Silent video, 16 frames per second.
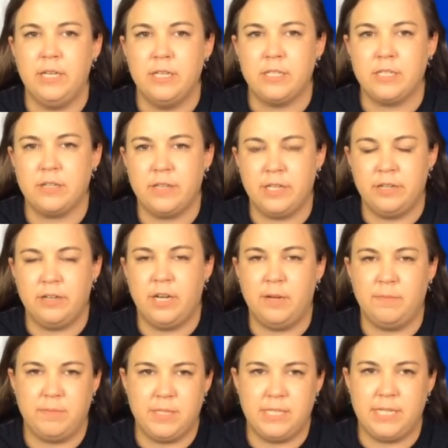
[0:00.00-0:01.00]
so that you're
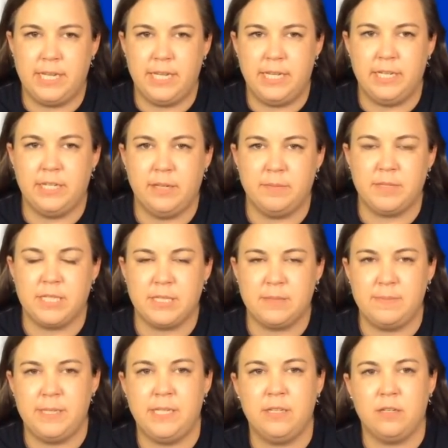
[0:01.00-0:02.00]
up to date and up to
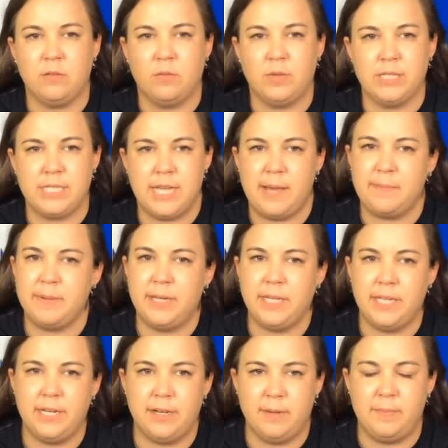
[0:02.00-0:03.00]
speed on what's
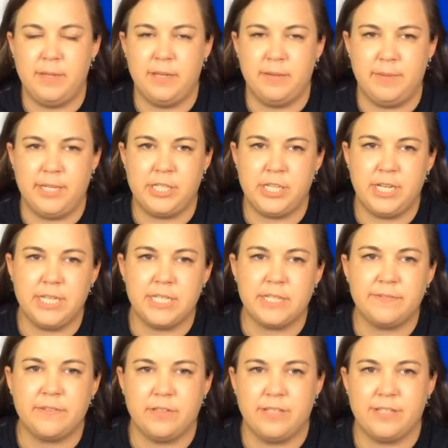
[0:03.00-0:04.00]
happening here at
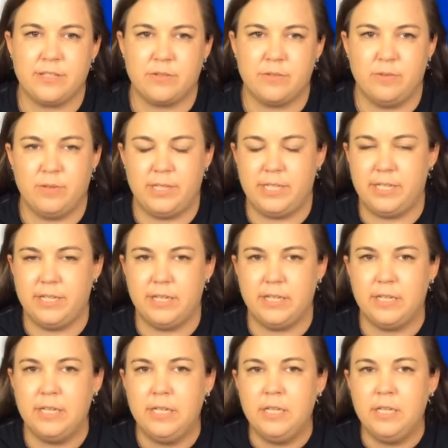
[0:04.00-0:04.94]
PMHS for this school year.